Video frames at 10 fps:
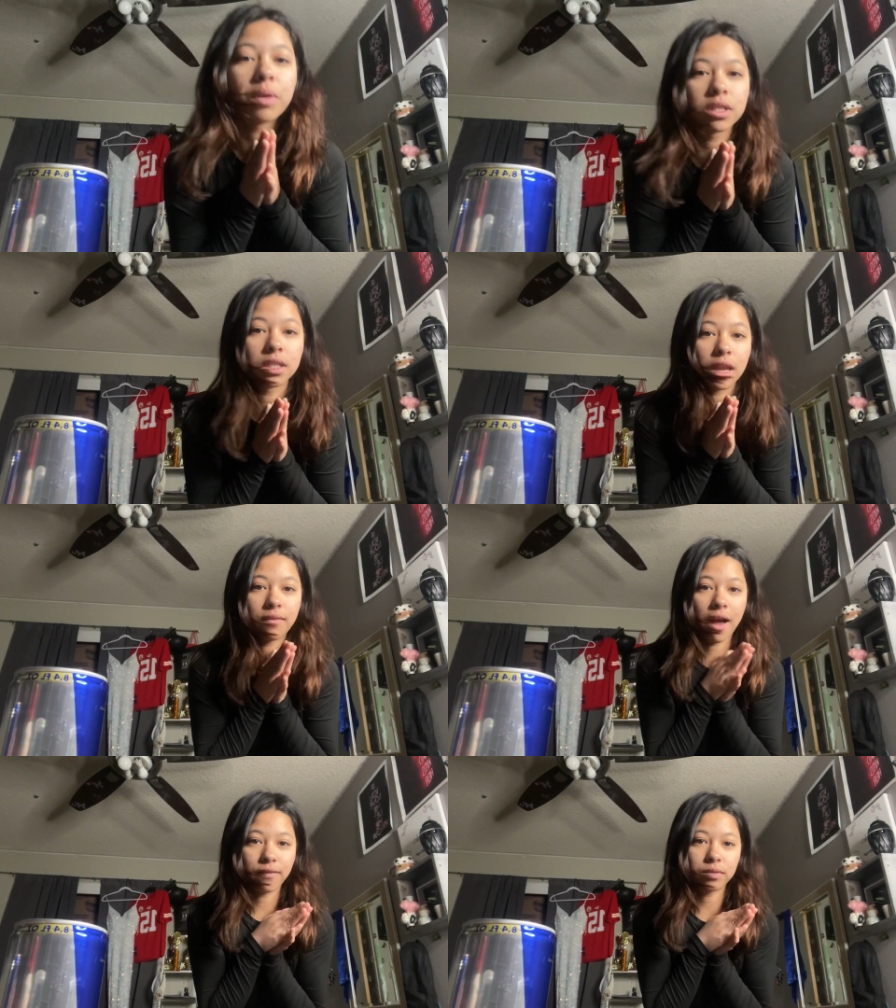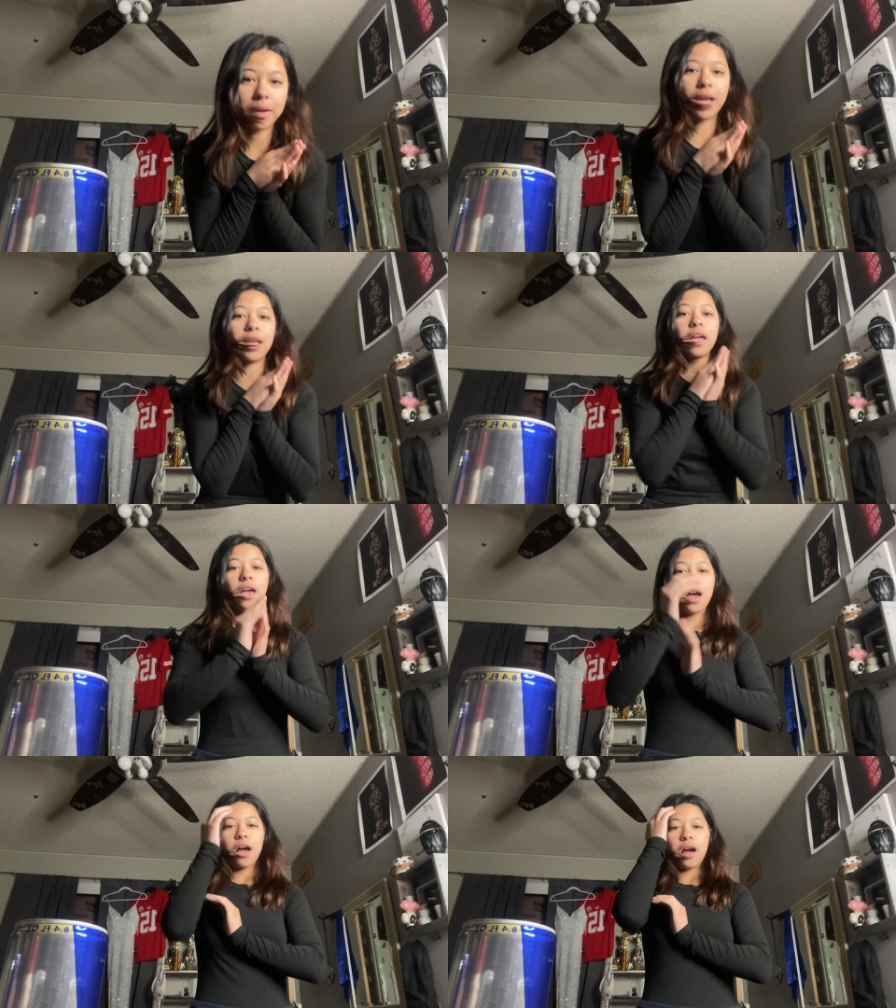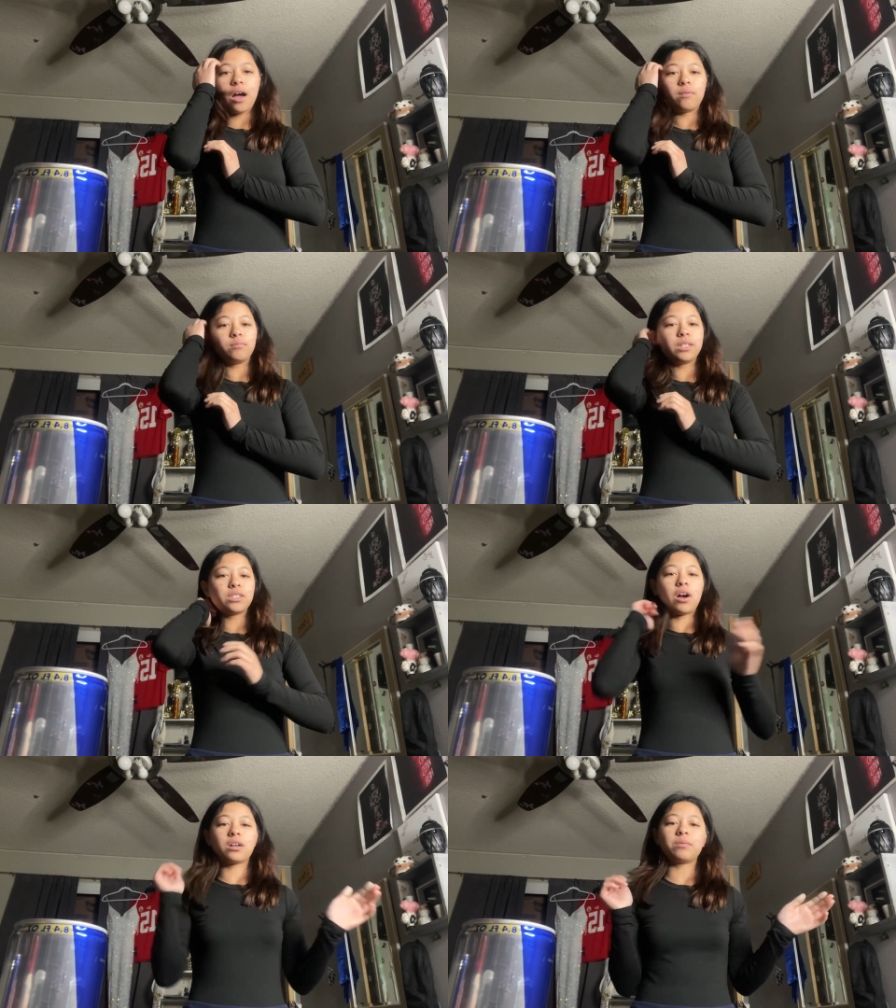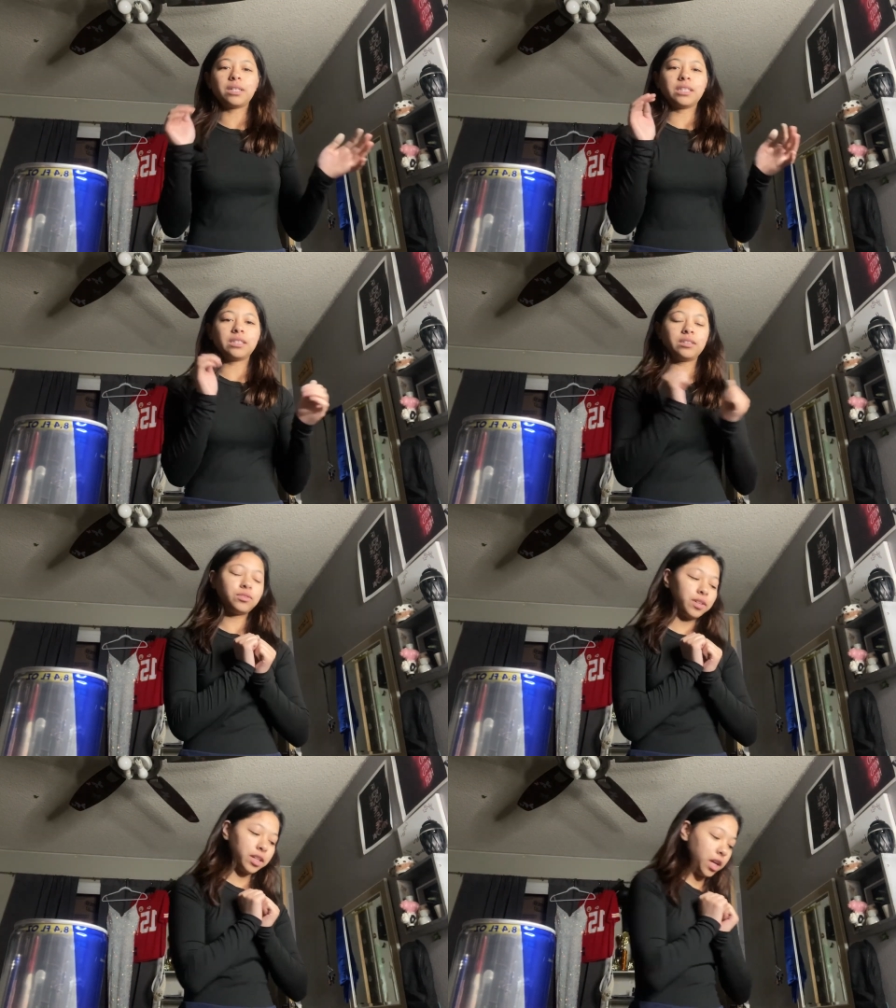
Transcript: person that I've ever met. Um, we talk about this fairly